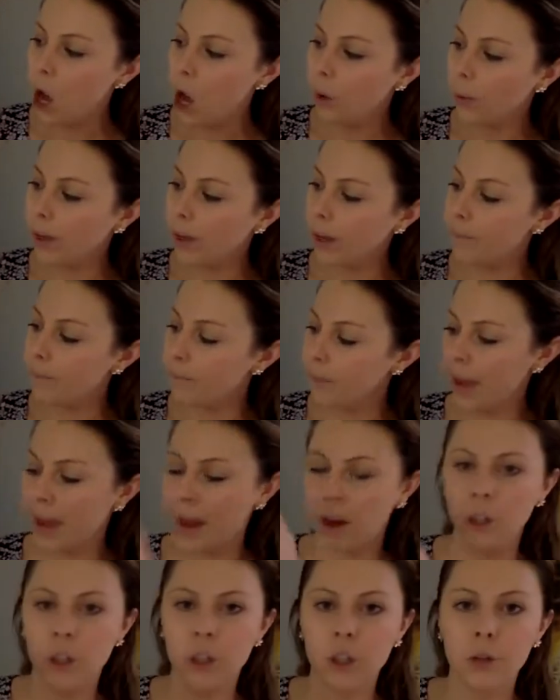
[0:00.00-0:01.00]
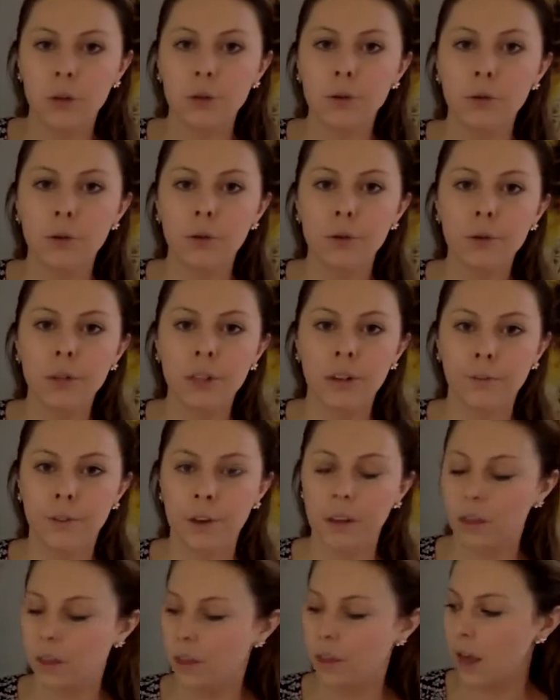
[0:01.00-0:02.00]
We compare two
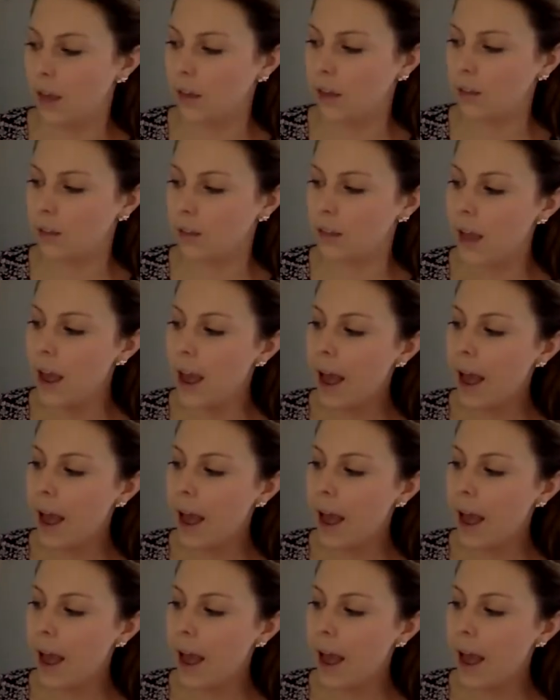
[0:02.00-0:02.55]
different things.